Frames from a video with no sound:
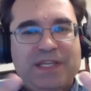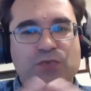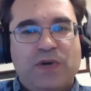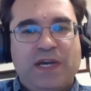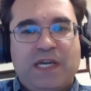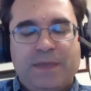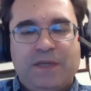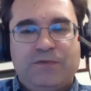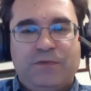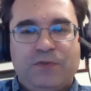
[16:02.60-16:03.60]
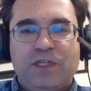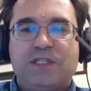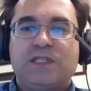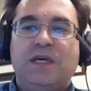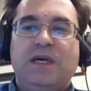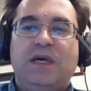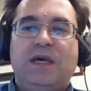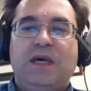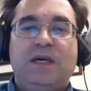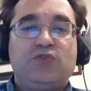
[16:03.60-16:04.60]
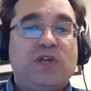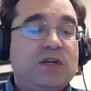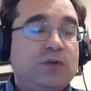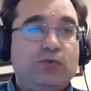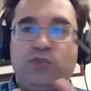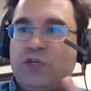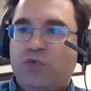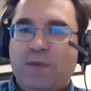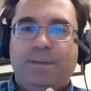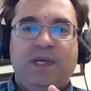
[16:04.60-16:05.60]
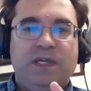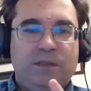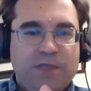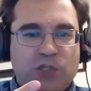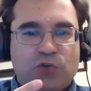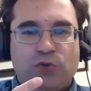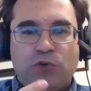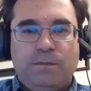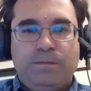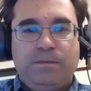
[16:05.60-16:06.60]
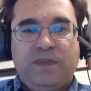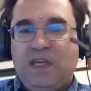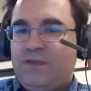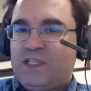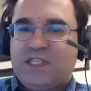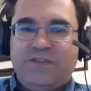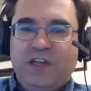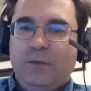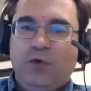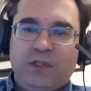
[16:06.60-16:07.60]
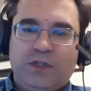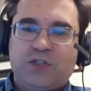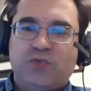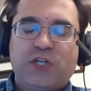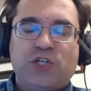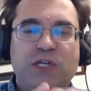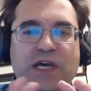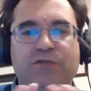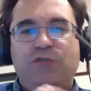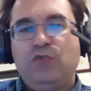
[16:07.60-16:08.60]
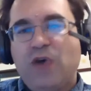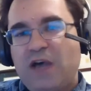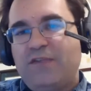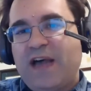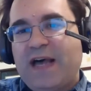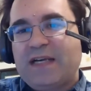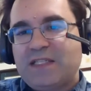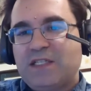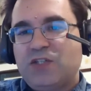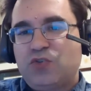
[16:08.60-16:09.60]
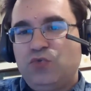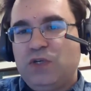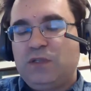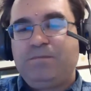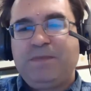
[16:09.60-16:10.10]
That's why I come in for this. So that includes equipment, material. If it's available in the construction lab, you have access to it.